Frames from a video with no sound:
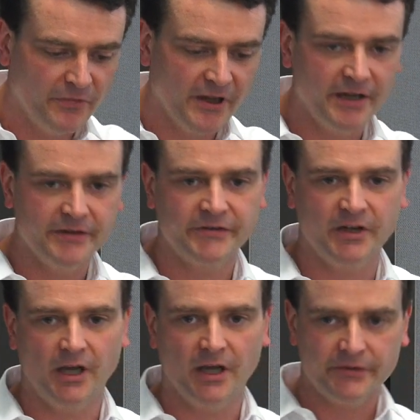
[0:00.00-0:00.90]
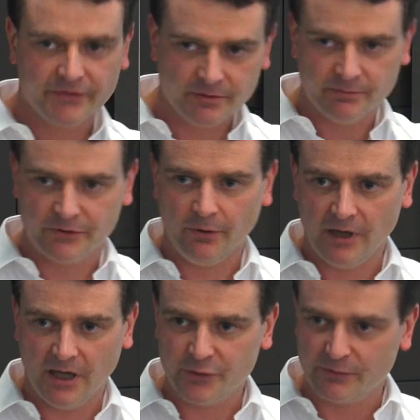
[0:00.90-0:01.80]
There's sort
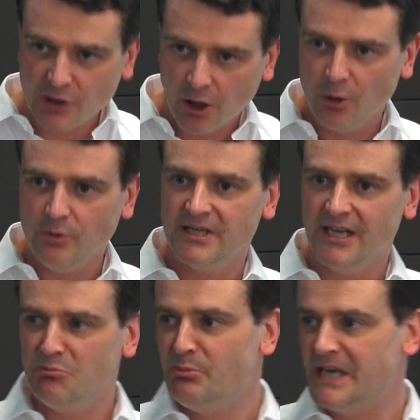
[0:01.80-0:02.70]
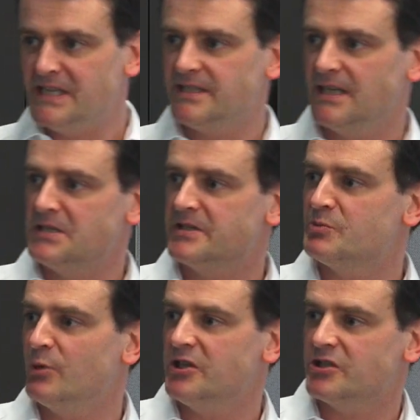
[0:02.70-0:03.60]
of code embedded into the
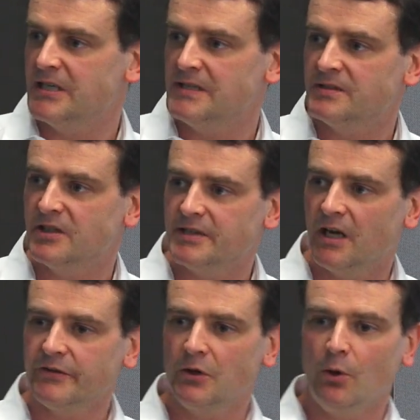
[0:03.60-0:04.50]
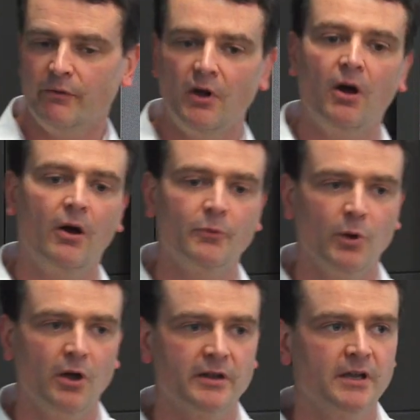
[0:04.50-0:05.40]
spreadsheet that does a lot of the hard
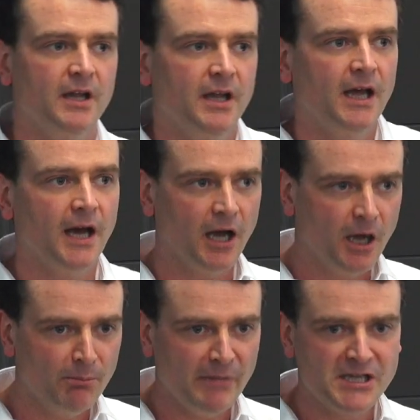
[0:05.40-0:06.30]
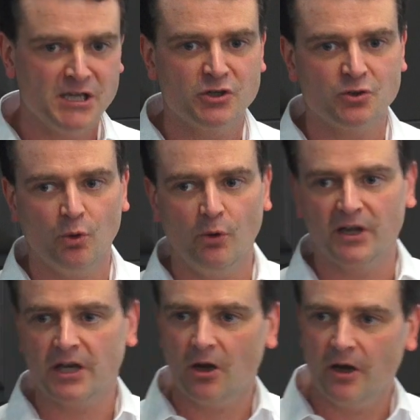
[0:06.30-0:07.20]
work, making sure
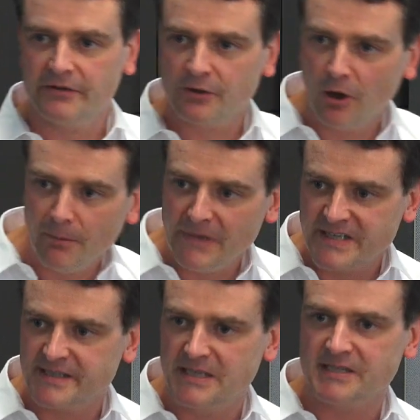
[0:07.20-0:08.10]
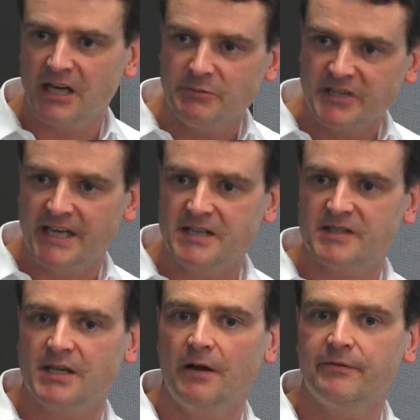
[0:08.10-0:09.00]
that clients can't mess things up, delete
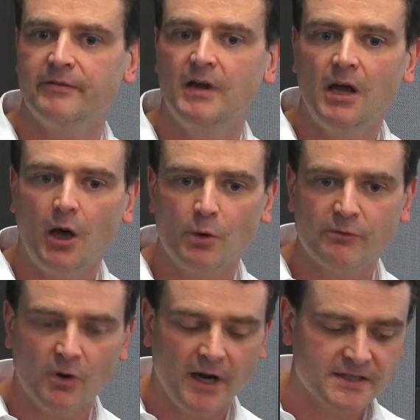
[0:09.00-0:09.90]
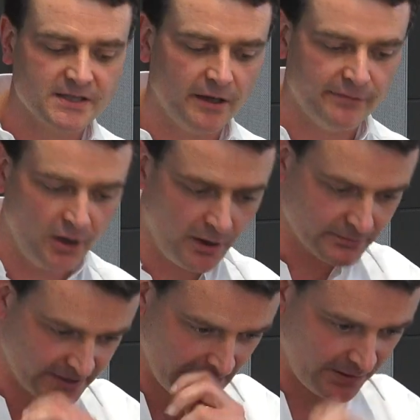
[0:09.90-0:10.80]
stuff, overwrite stuff, and I'll
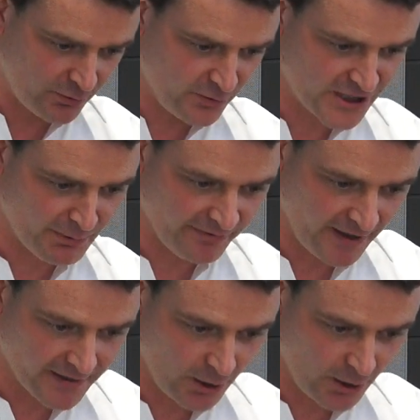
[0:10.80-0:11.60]
take you through some of that.